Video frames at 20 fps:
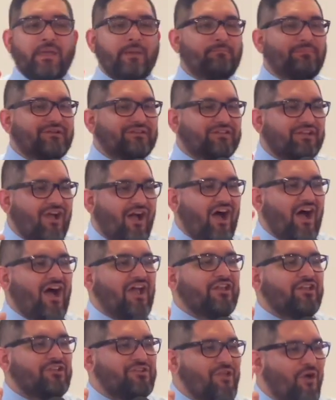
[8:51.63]
But
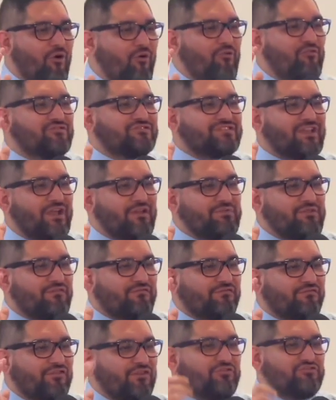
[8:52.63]
God knows the
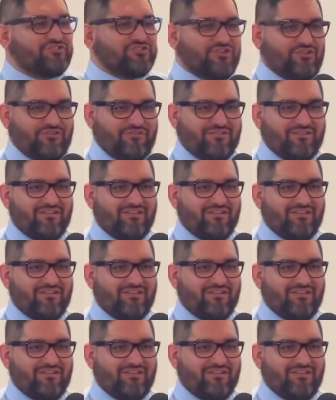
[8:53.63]
future.